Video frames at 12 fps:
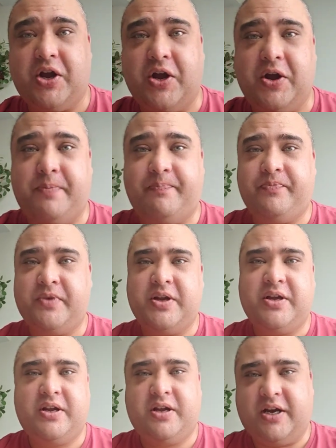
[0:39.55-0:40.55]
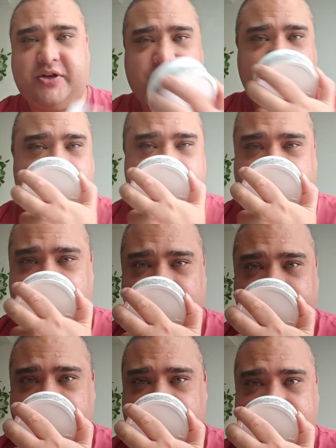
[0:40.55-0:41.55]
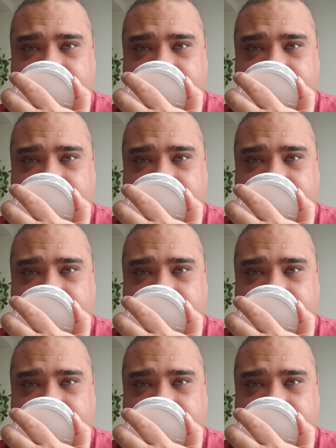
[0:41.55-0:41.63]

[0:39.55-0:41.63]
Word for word: Um, and you know what? I really like this.